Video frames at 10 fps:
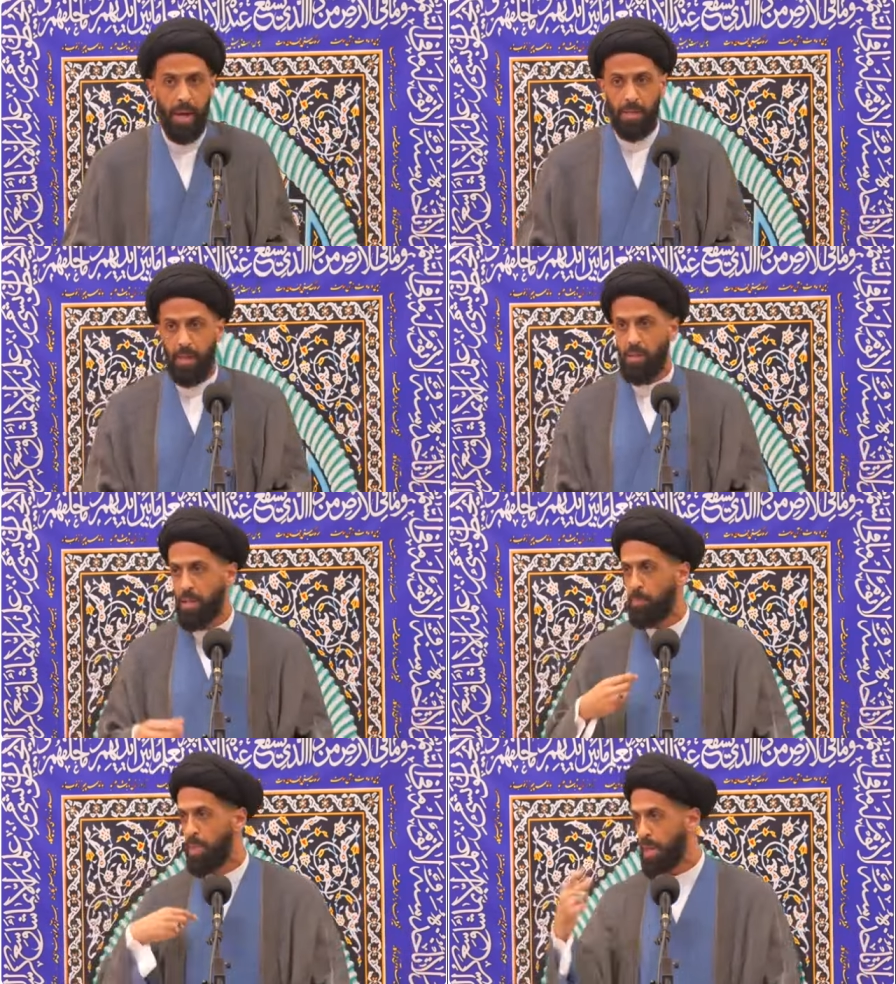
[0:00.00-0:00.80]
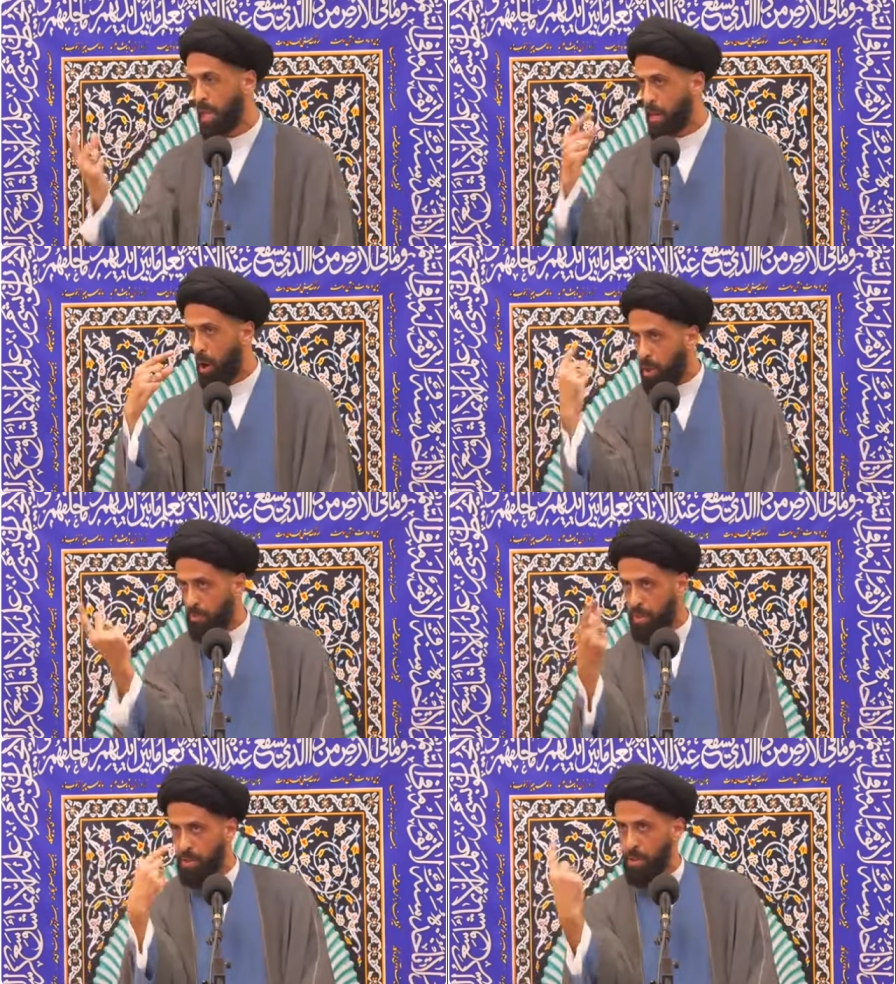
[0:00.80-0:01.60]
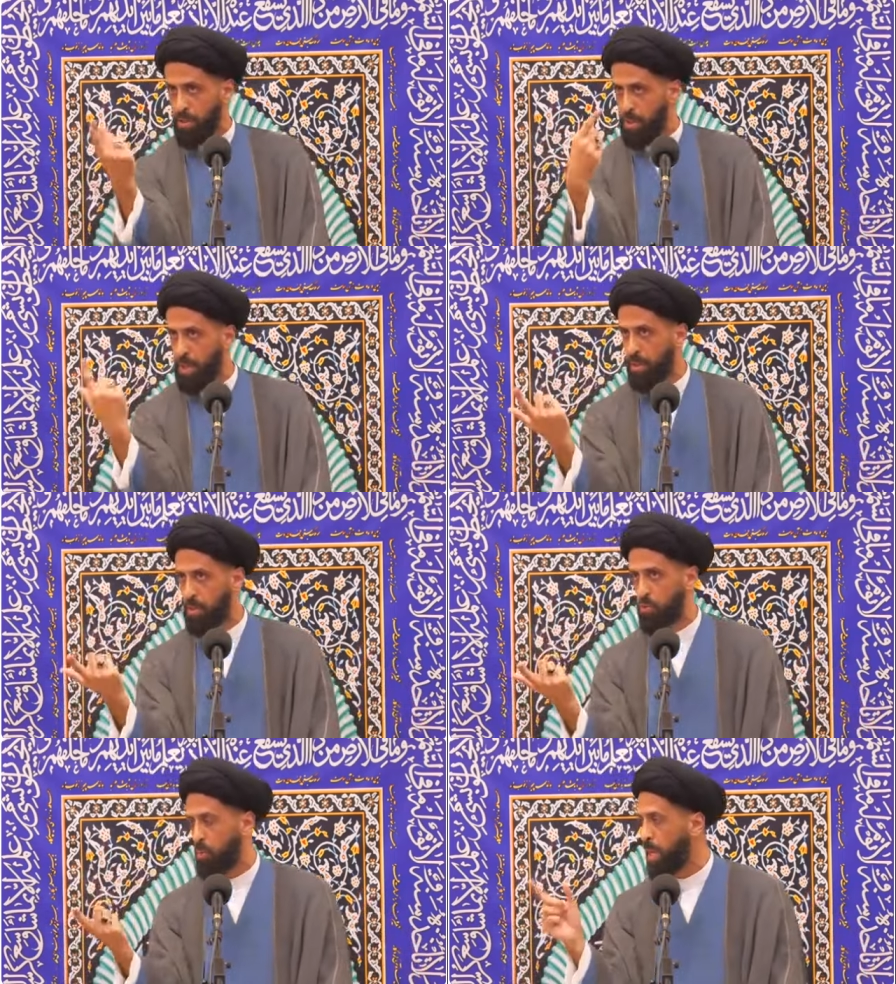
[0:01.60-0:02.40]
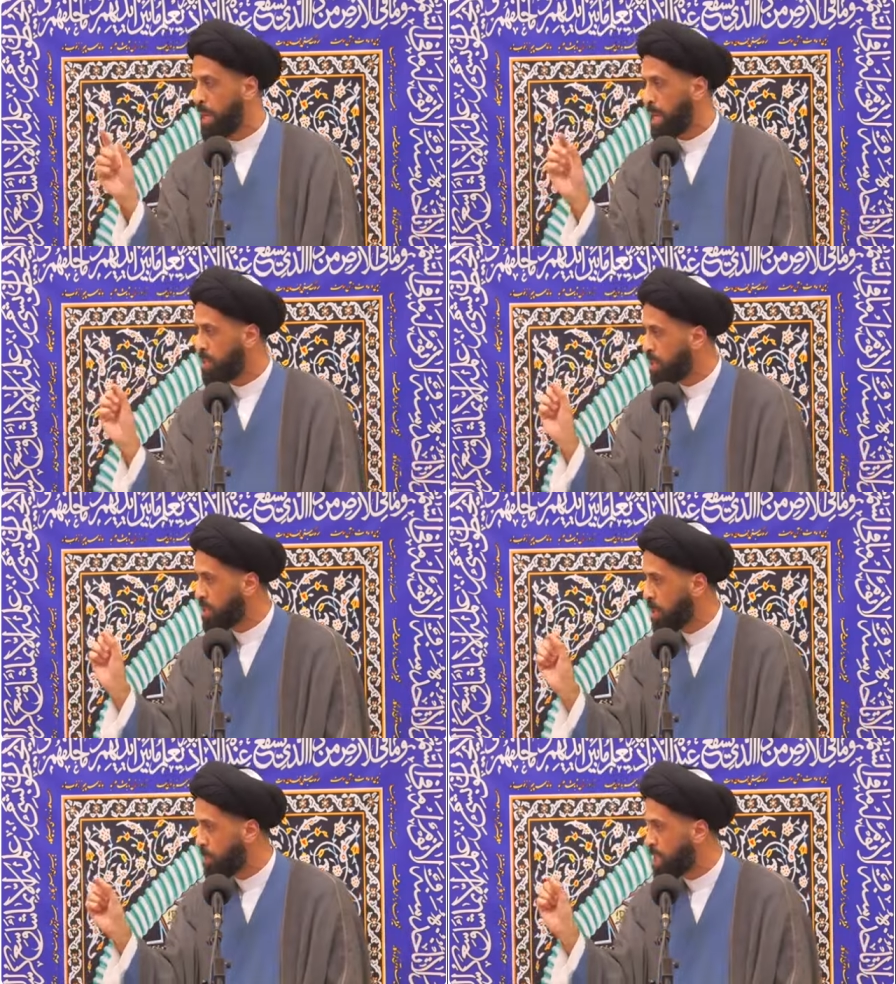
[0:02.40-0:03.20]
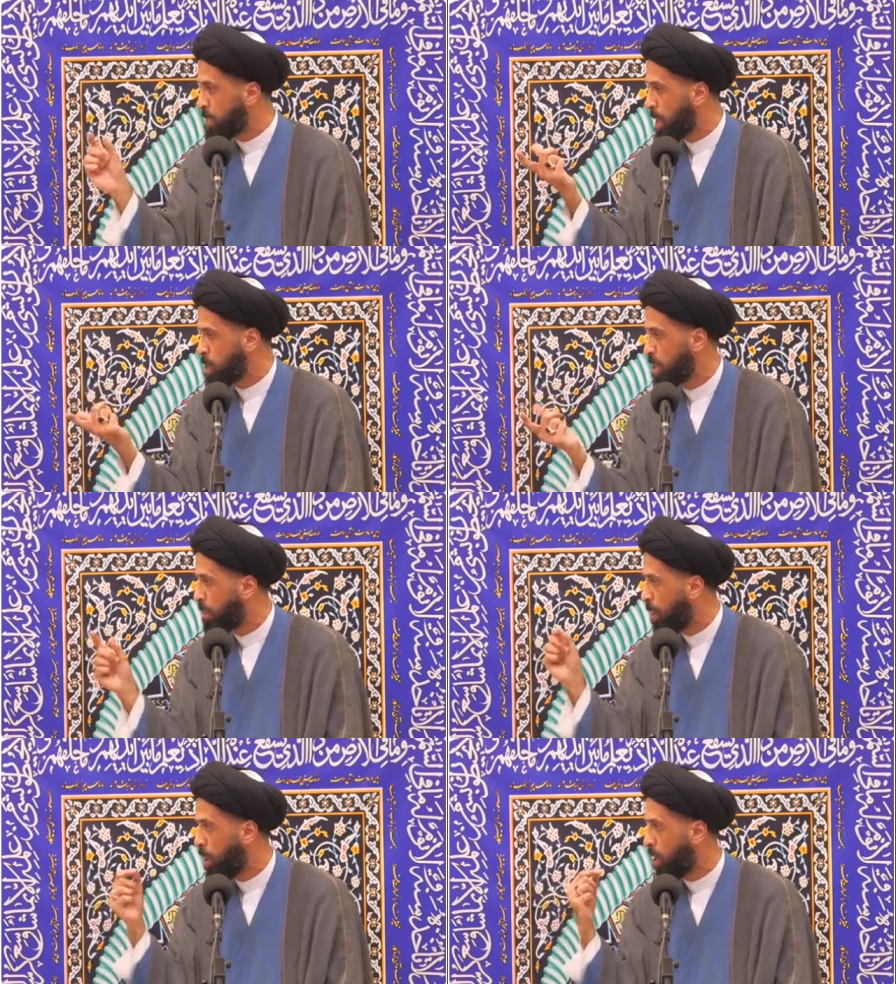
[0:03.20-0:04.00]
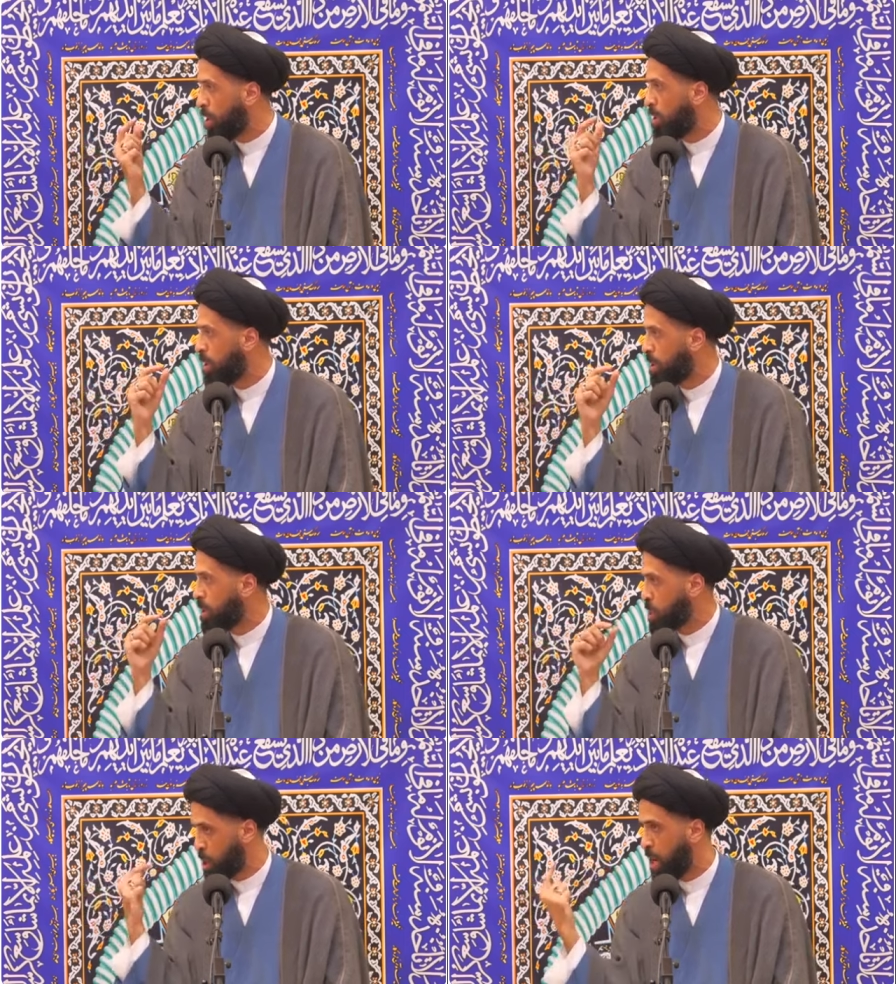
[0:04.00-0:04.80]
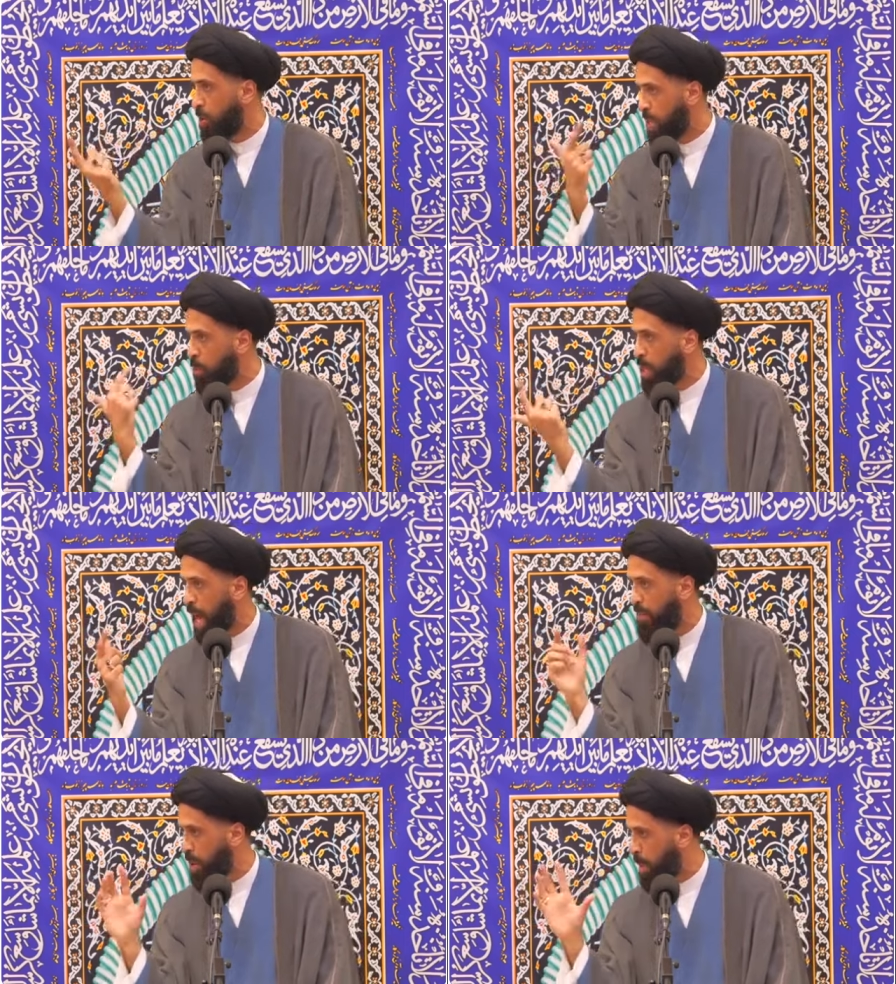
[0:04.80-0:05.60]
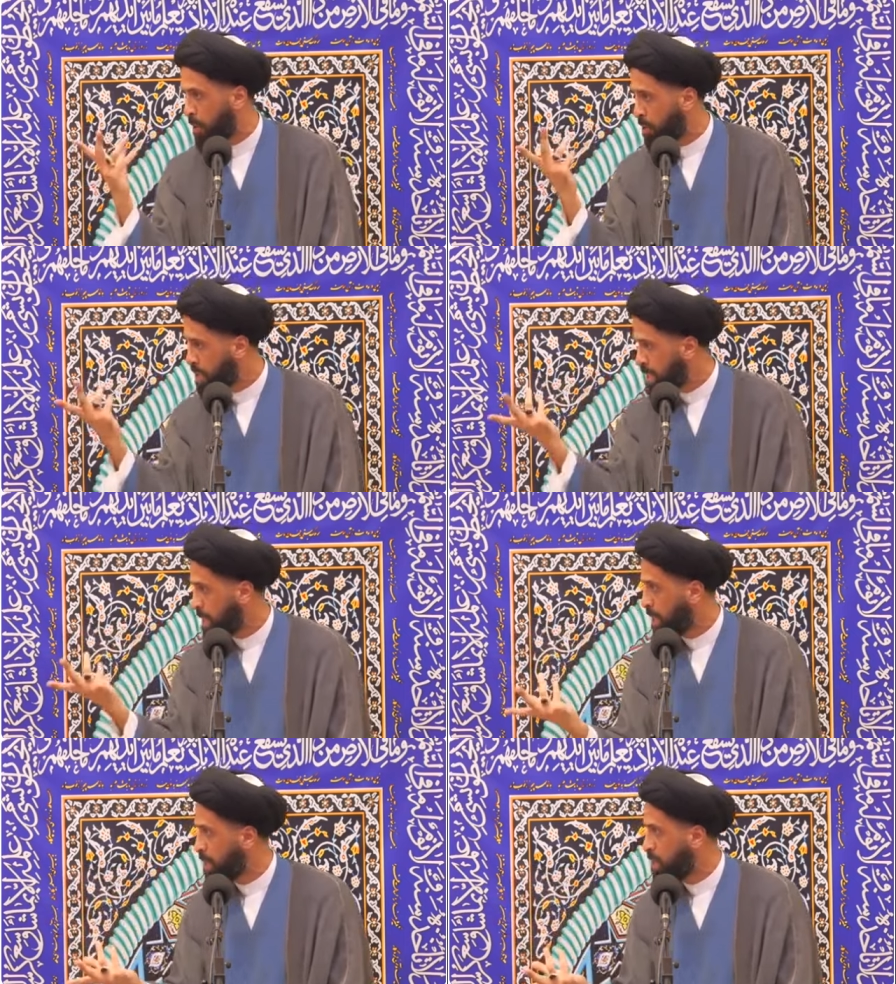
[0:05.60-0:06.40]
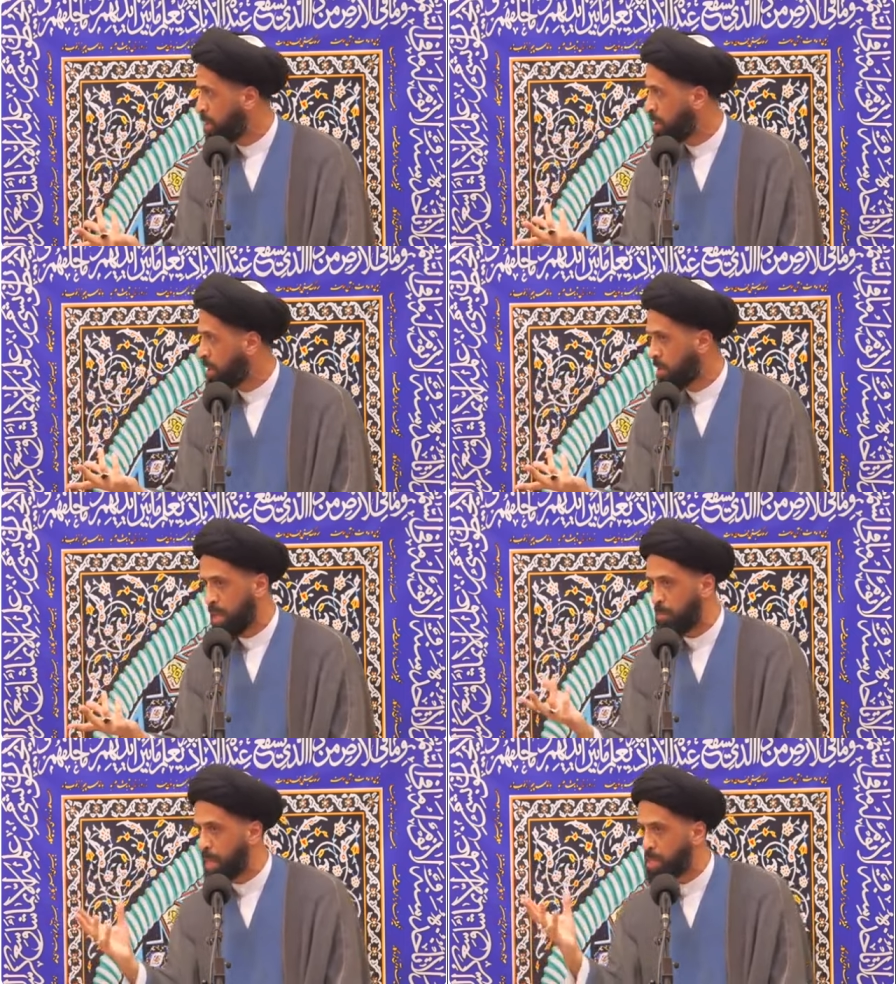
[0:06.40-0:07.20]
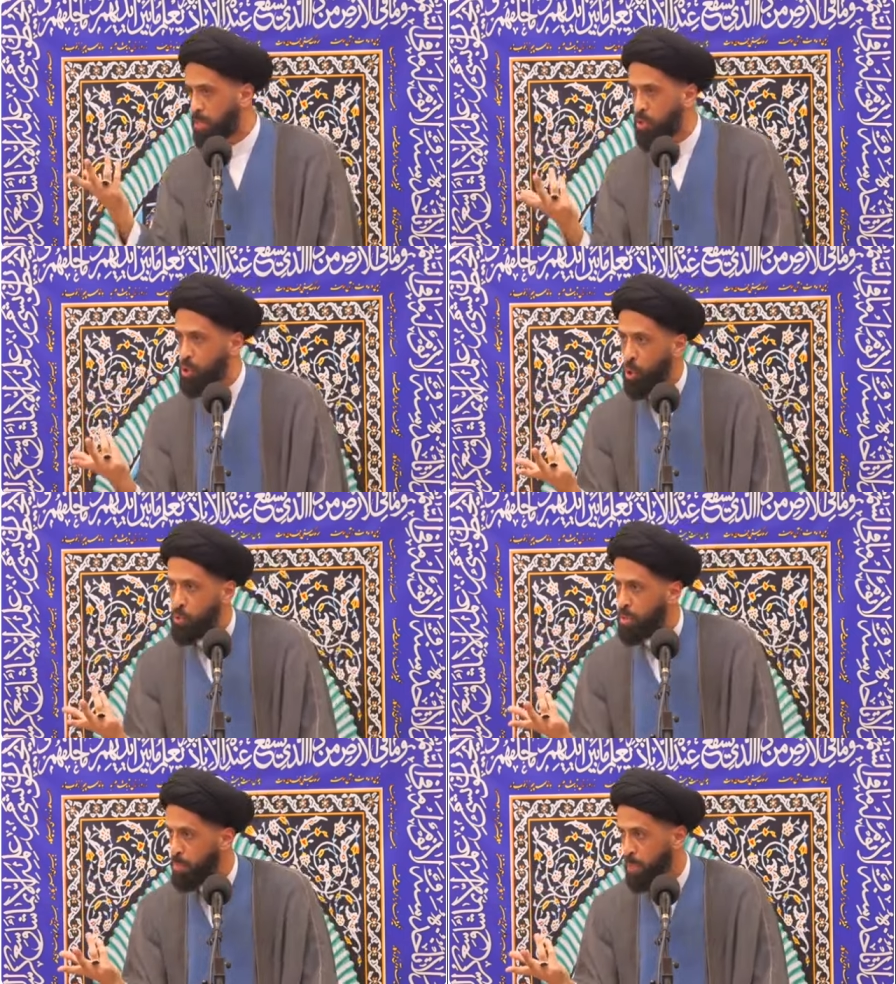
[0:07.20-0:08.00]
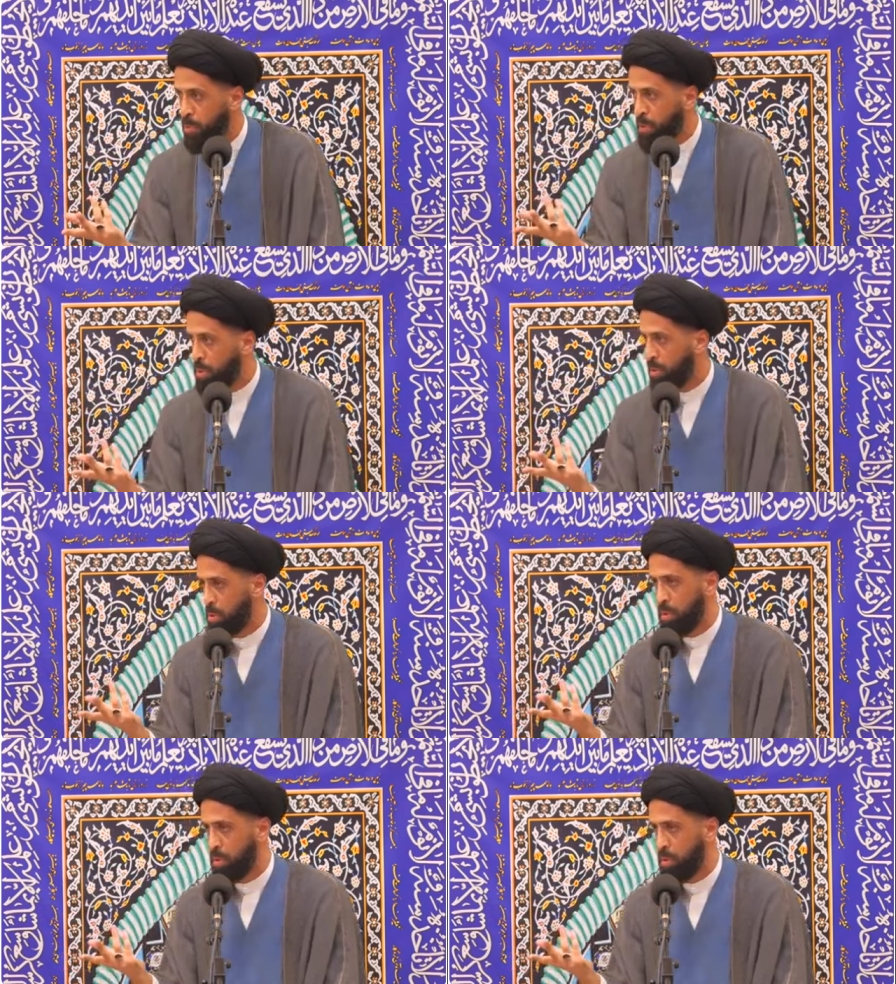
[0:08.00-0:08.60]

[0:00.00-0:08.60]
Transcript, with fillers: Is there something in all of us here sitting in this room? Is there something special about our shared that we have about our DNA that makes us the chosen people?